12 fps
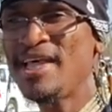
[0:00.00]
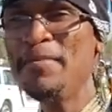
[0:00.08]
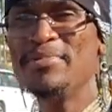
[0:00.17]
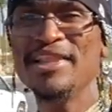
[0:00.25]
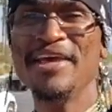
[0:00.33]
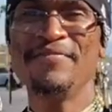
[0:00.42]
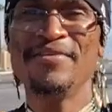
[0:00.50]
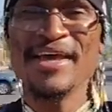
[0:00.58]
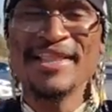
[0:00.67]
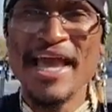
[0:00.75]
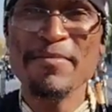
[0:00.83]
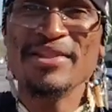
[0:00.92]
They believe
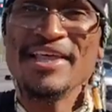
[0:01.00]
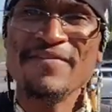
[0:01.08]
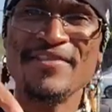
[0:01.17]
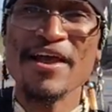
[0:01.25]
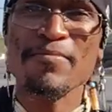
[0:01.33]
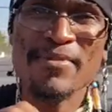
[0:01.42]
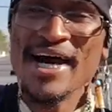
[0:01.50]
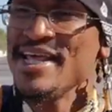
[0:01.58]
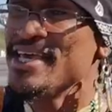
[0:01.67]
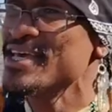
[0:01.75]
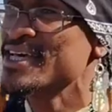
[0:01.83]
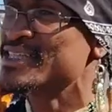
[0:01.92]
they believe their
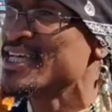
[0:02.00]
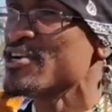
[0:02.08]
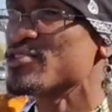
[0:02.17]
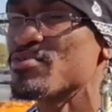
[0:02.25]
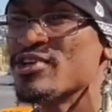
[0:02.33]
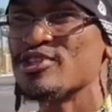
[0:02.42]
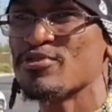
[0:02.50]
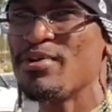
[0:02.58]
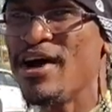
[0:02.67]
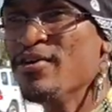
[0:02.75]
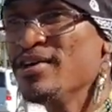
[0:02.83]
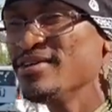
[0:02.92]
money is their spiritual
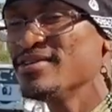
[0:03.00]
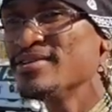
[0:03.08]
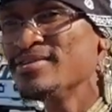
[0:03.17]
power.